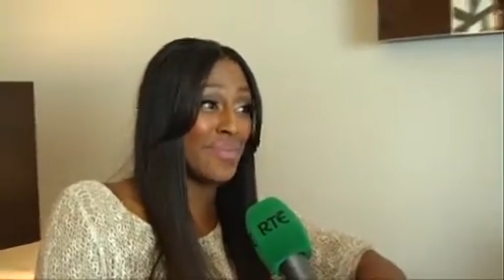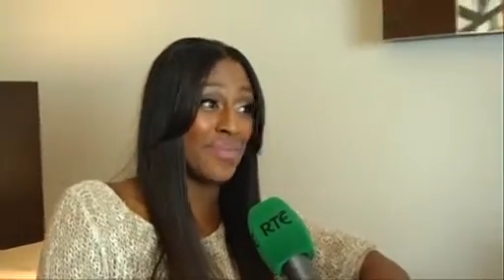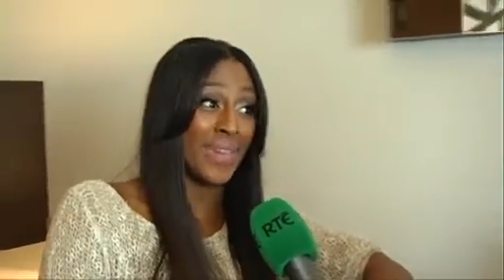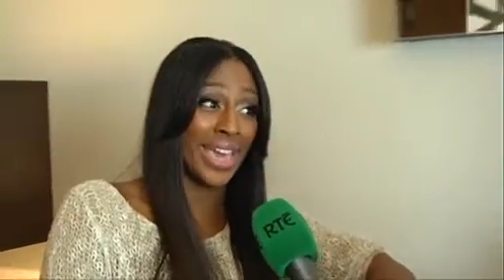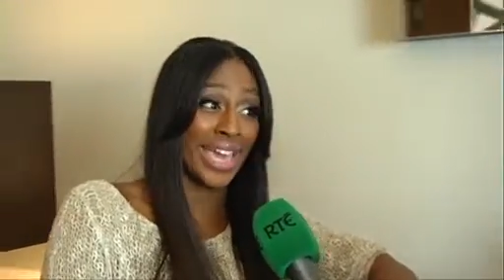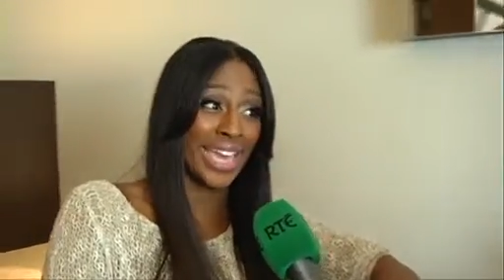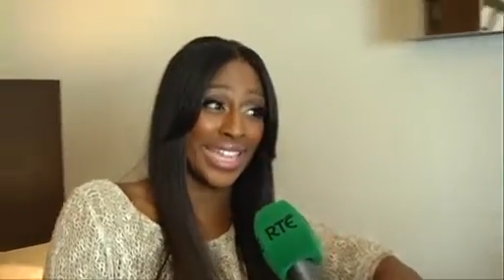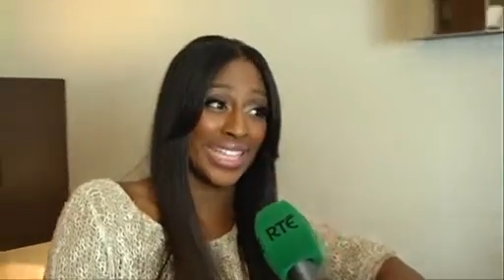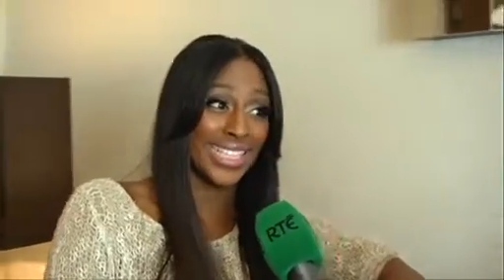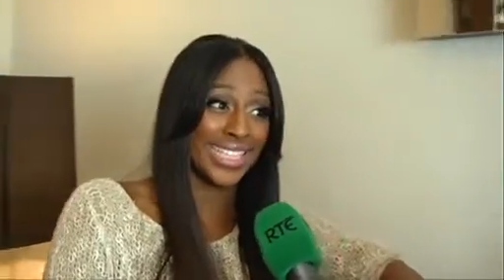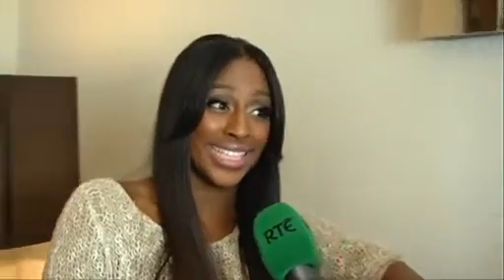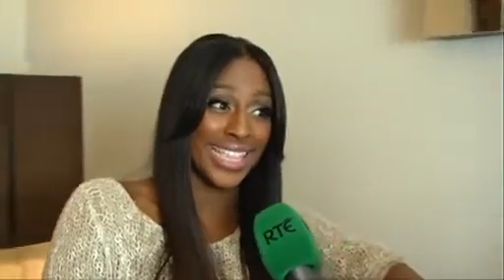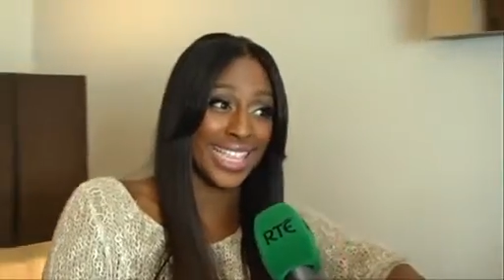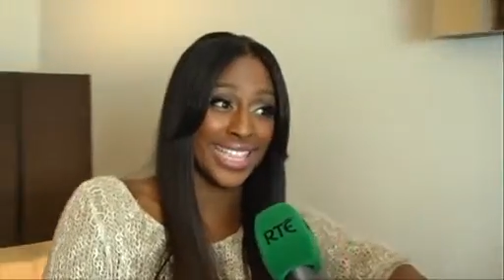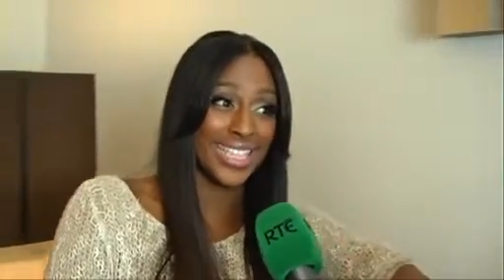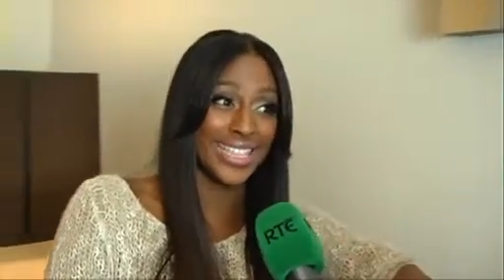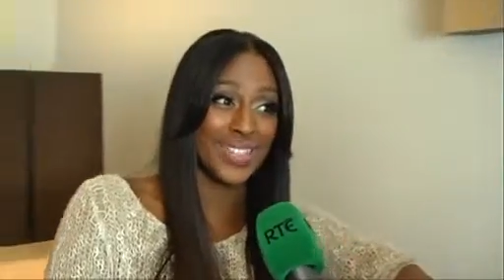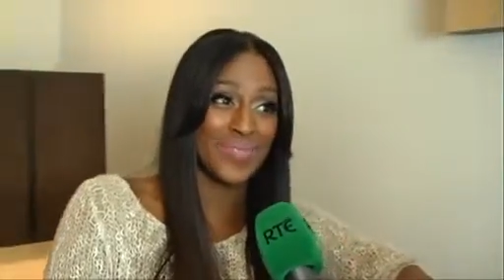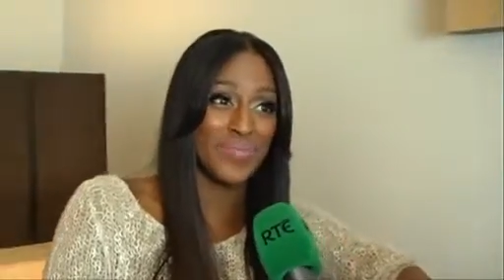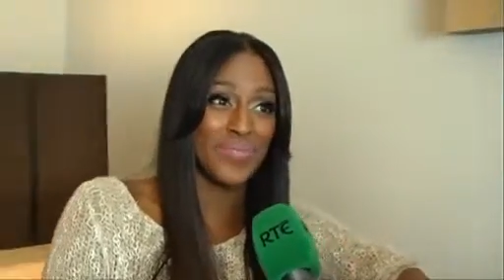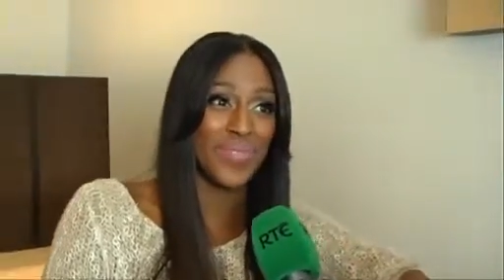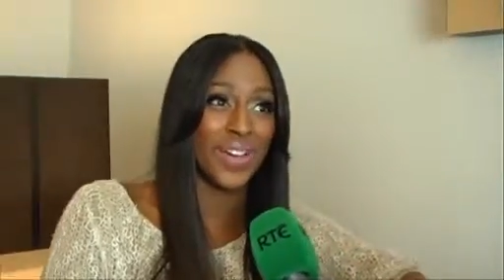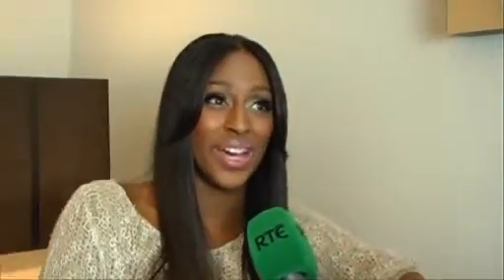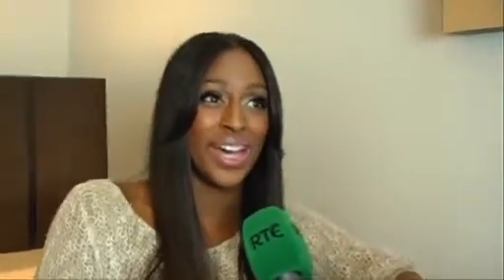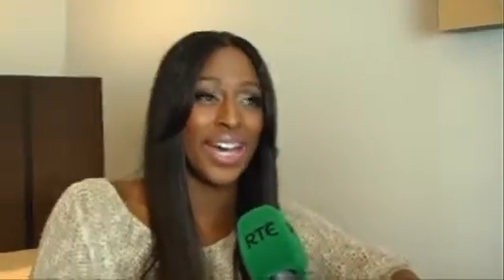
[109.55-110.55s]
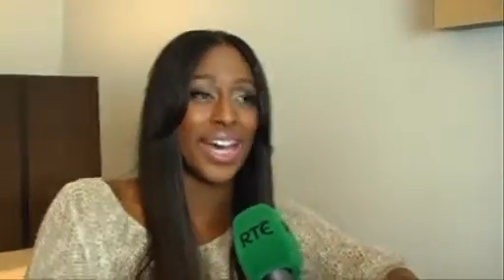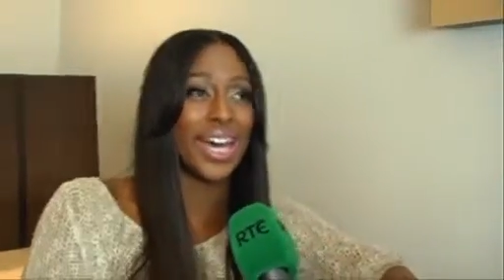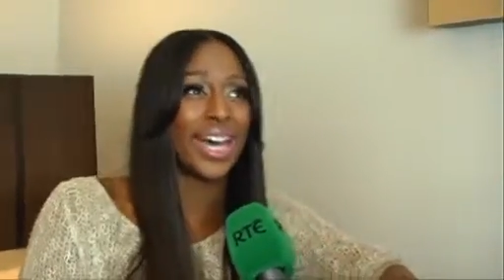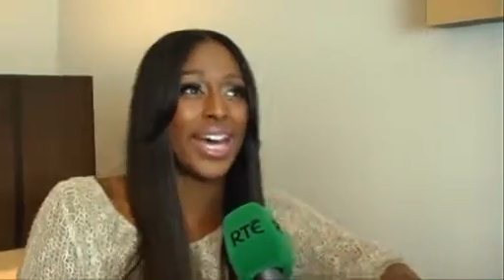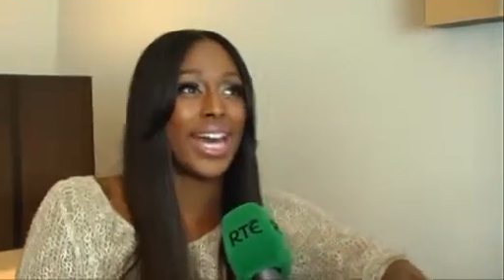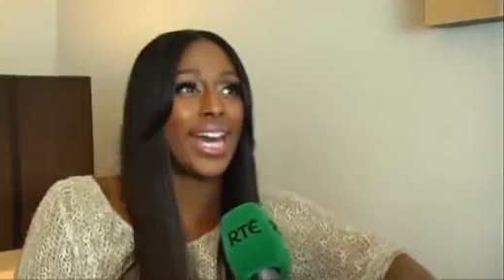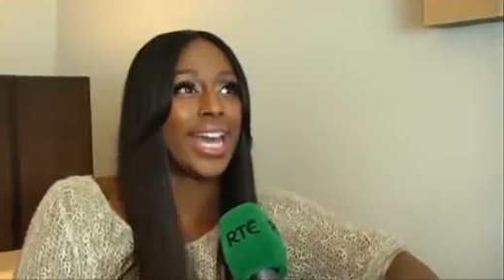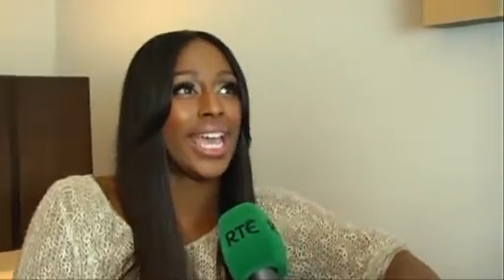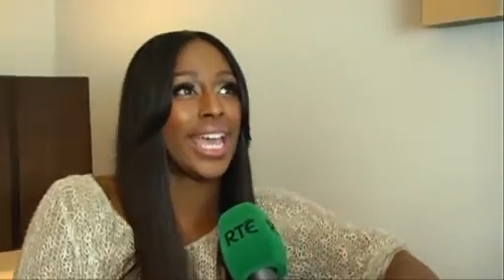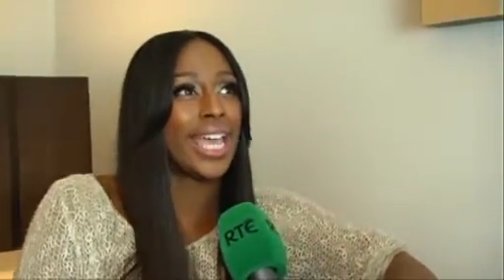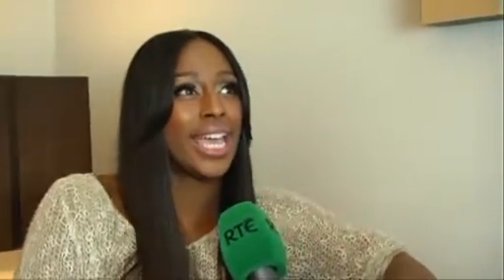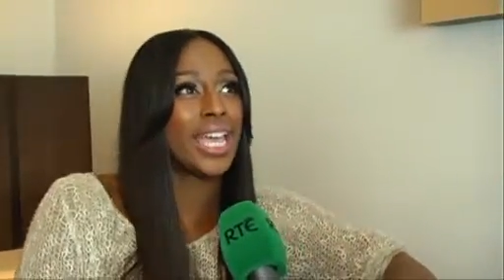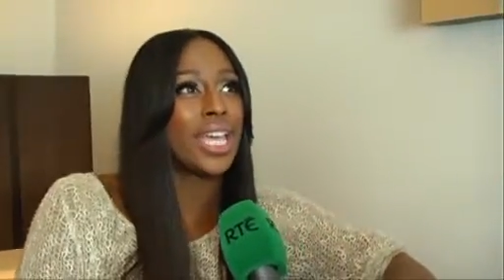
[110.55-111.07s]
amazing, but
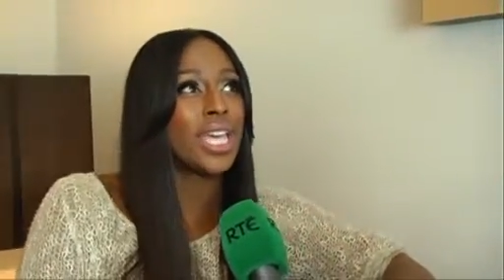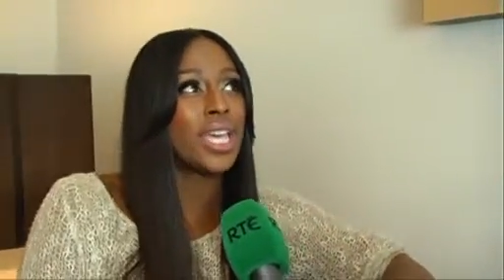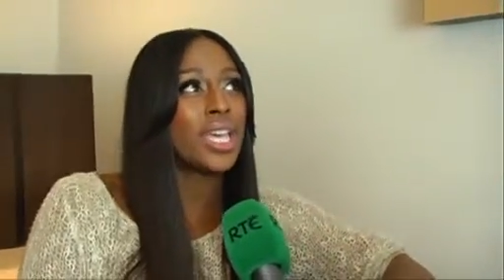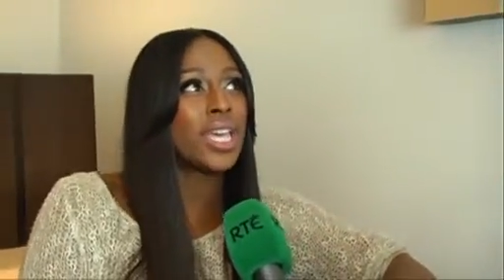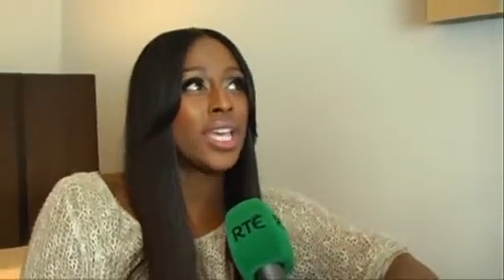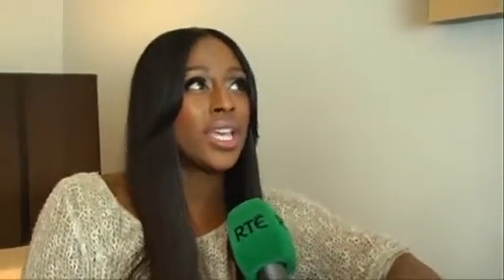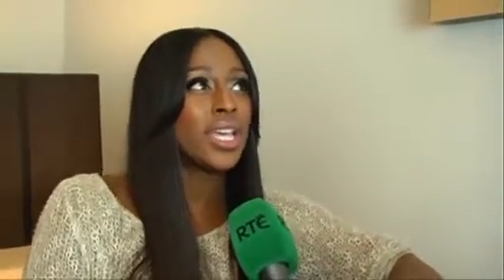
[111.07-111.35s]
I